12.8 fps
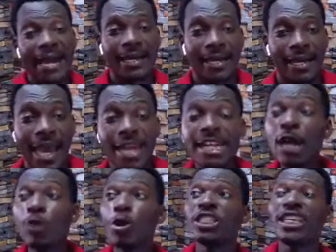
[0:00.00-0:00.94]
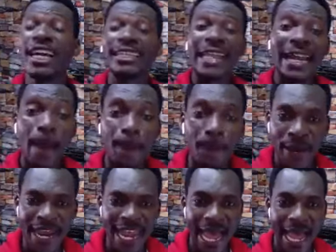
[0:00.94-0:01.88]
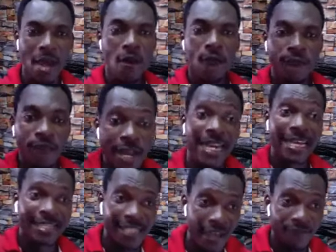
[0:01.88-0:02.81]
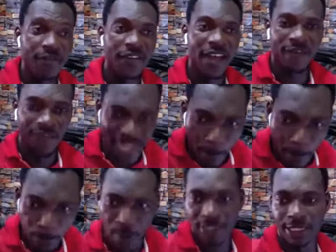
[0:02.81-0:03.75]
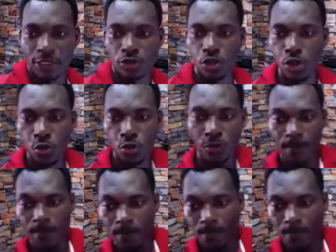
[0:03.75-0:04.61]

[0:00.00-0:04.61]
back and negotiated a prayer in the seventh heaven and brought it to you.